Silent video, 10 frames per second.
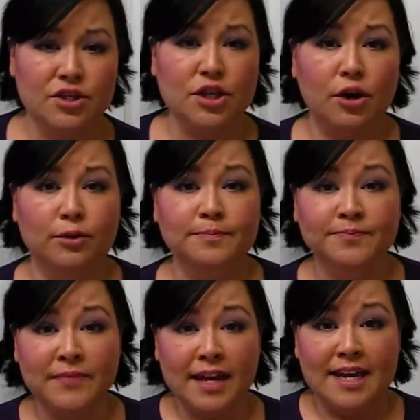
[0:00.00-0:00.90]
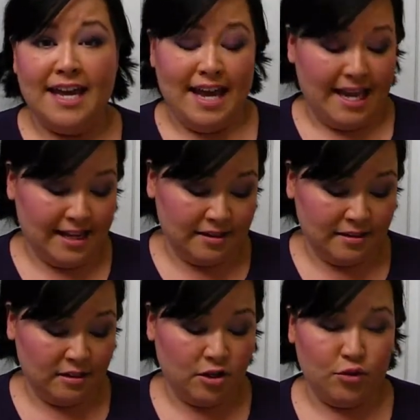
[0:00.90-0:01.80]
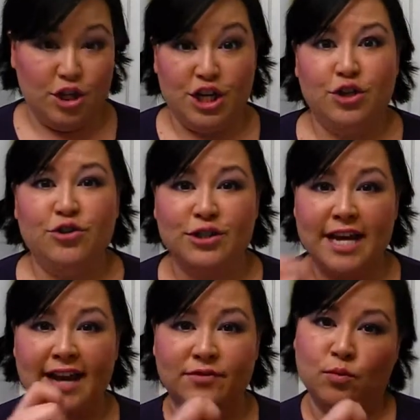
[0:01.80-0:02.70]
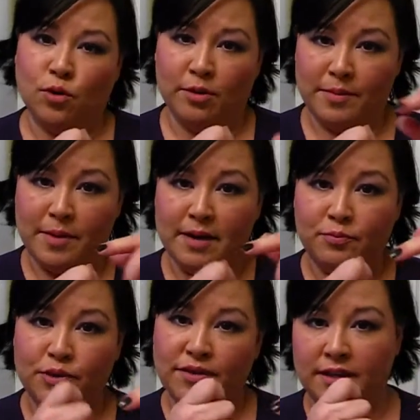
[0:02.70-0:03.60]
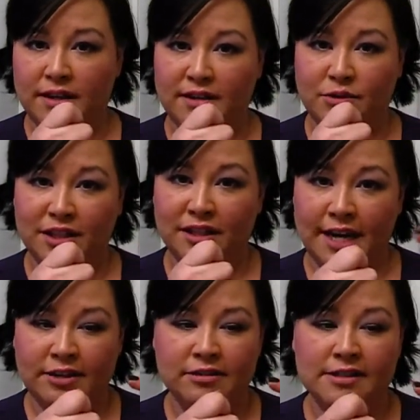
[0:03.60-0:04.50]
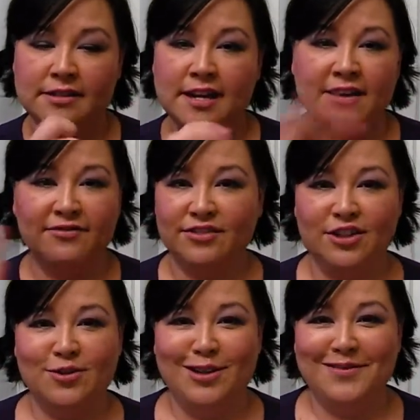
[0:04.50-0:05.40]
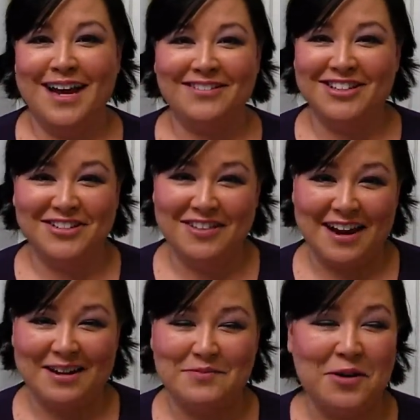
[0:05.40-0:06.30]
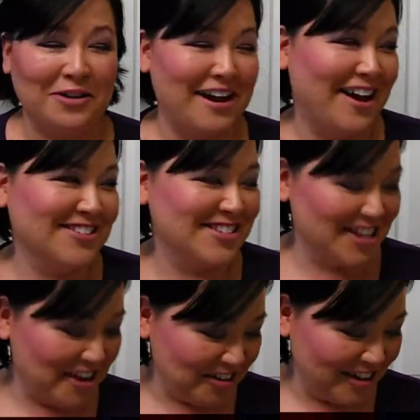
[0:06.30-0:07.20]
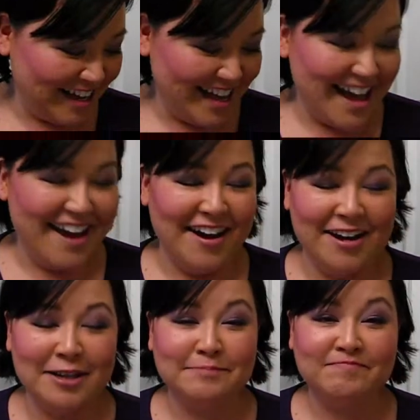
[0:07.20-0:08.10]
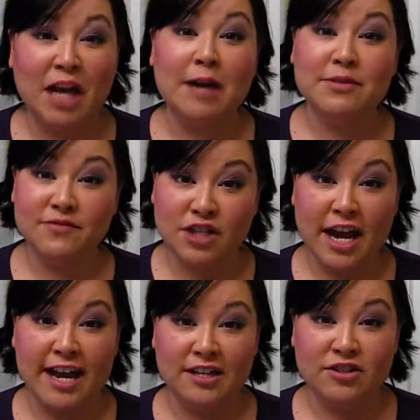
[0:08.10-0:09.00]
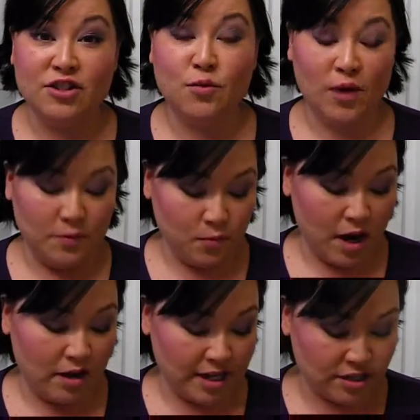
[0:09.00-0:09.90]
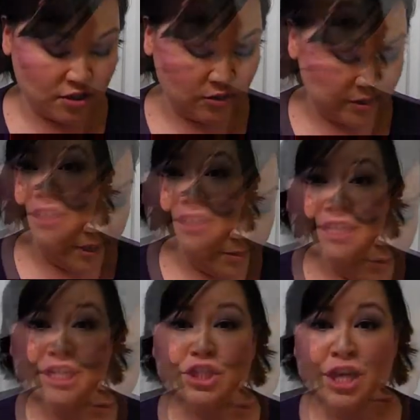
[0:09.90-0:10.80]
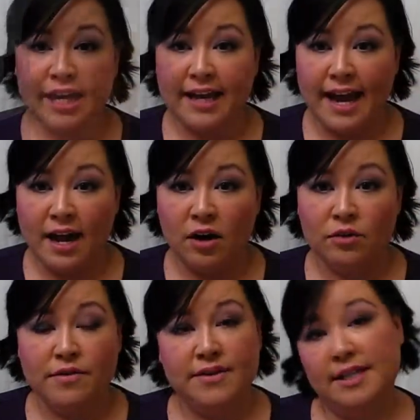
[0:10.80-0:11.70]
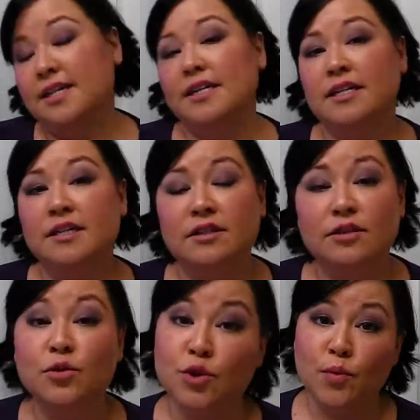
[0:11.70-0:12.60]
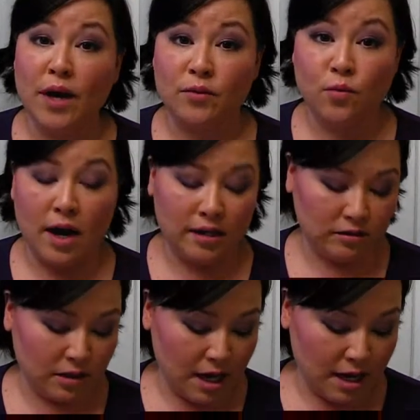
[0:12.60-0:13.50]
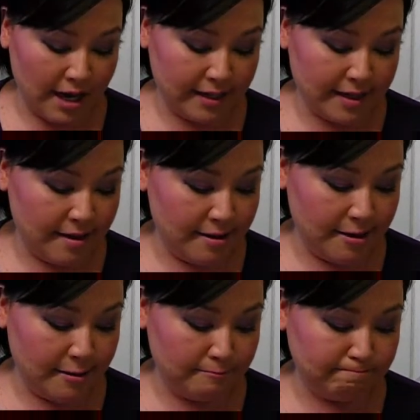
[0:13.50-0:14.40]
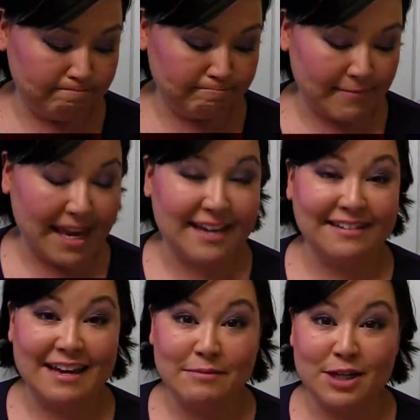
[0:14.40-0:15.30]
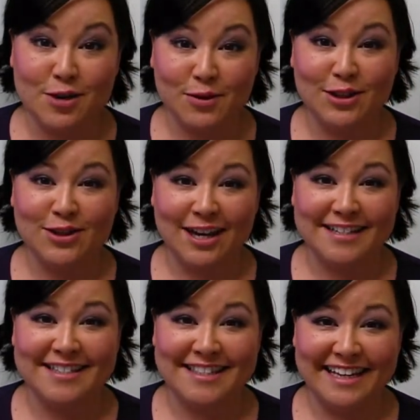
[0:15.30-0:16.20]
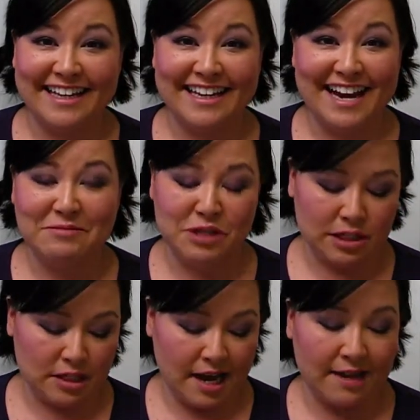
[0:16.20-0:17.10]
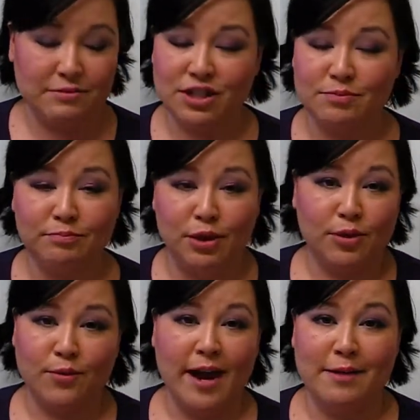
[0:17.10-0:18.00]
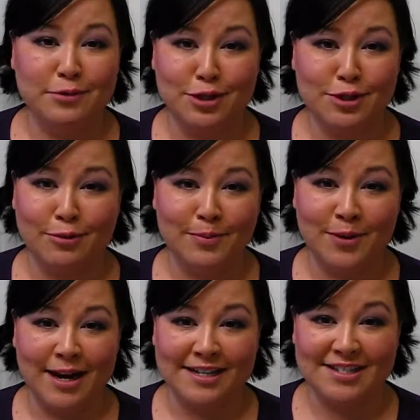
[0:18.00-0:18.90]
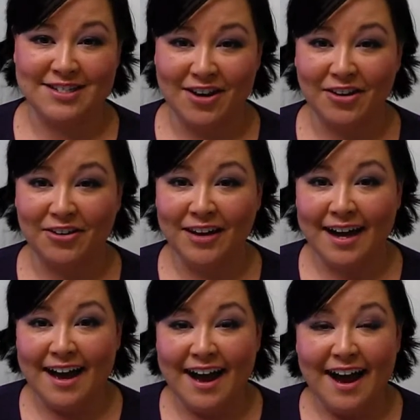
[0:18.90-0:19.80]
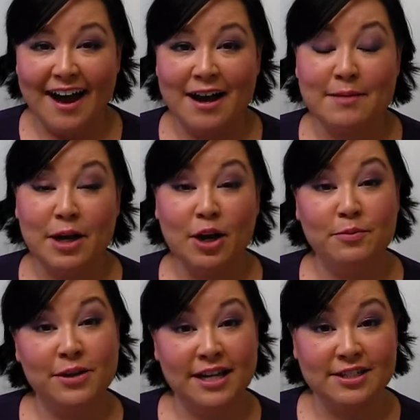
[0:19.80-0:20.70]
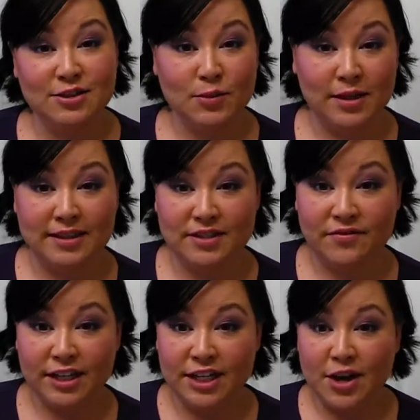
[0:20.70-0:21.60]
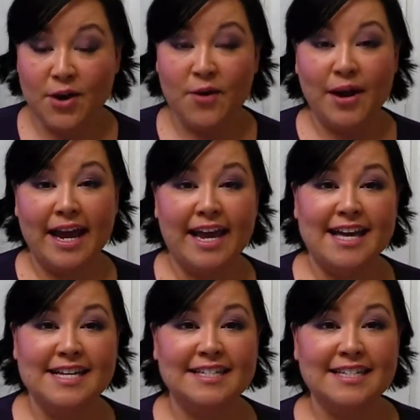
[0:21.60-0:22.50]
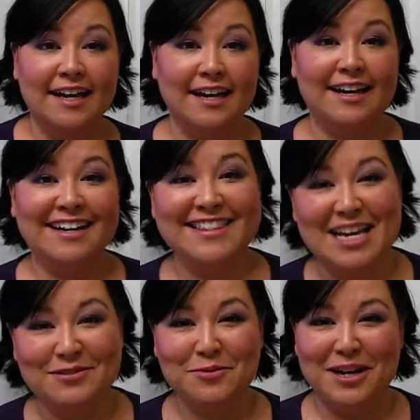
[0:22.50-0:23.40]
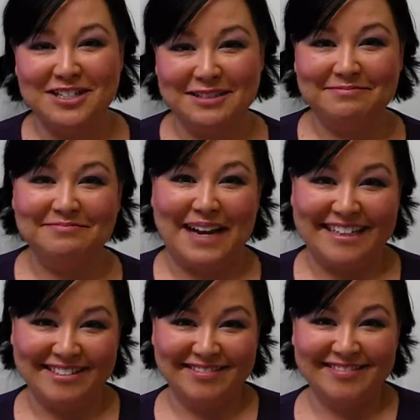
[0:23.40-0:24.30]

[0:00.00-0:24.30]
So, and you know, and you used to have to warm them up with a lighter and stuff. You don't even have to do that anymore now. So, times have changed. Wet n Wild has certainly improved. Check out the Wet n Wild line, and let me know what you guys think. I'm just blown away. I'm just so impressed. So, I hope you guys enjoyed this video, and thanks for watching. Bye.